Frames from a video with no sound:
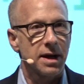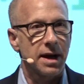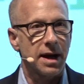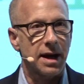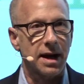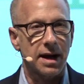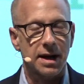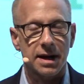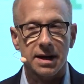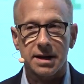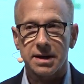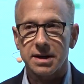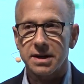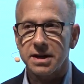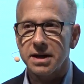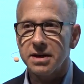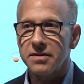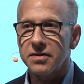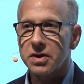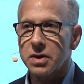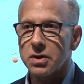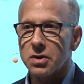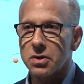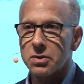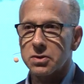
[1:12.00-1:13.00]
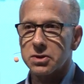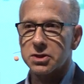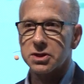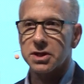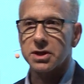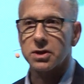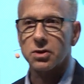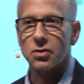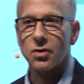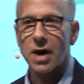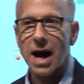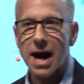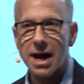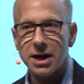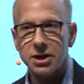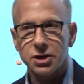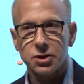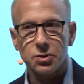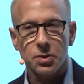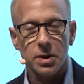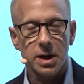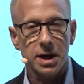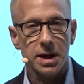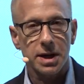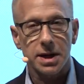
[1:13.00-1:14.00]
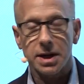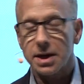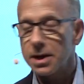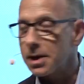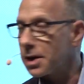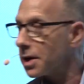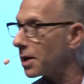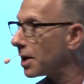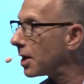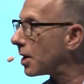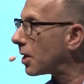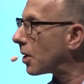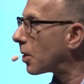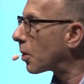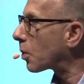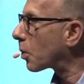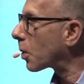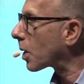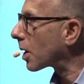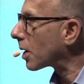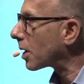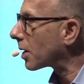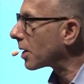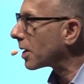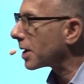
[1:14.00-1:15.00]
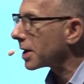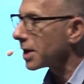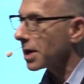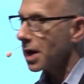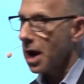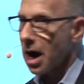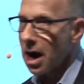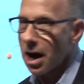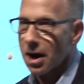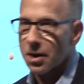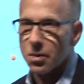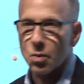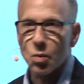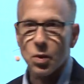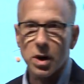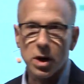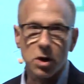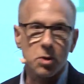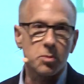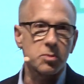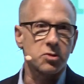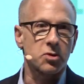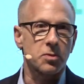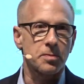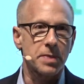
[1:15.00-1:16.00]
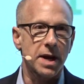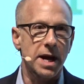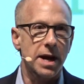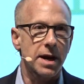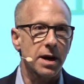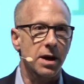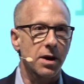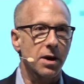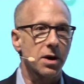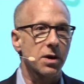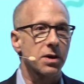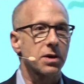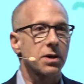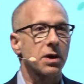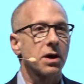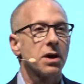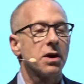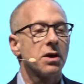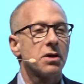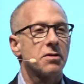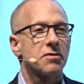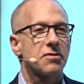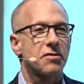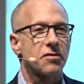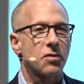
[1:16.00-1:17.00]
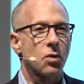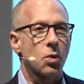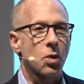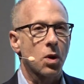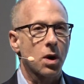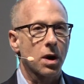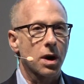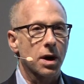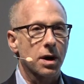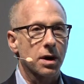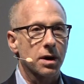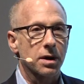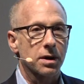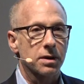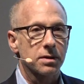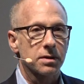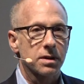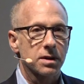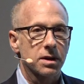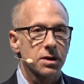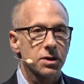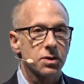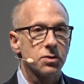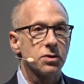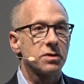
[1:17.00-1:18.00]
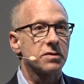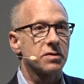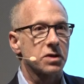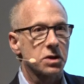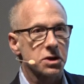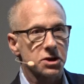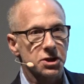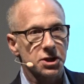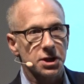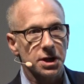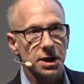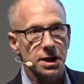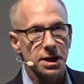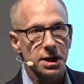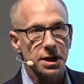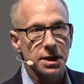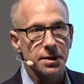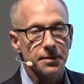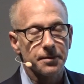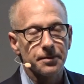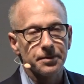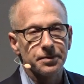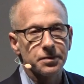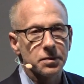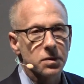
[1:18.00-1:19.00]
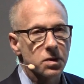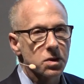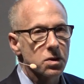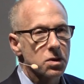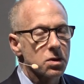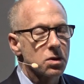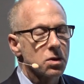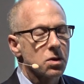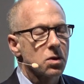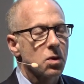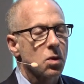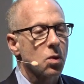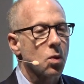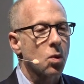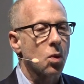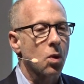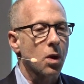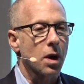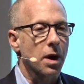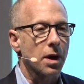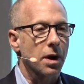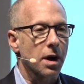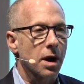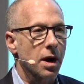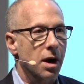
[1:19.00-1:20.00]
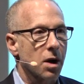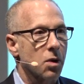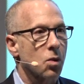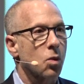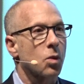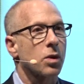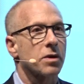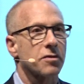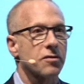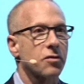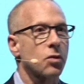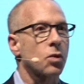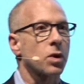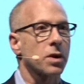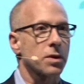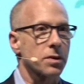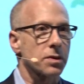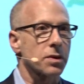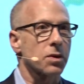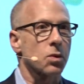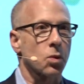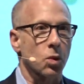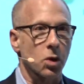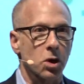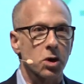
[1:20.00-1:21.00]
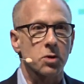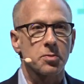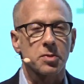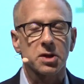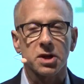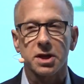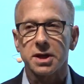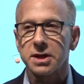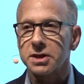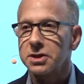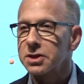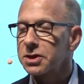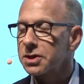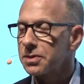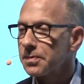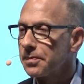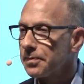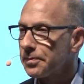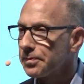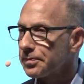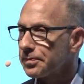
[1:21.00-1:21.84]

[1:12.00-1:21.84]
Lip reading: And even those that graduated were not well prepared for university or for the workplace.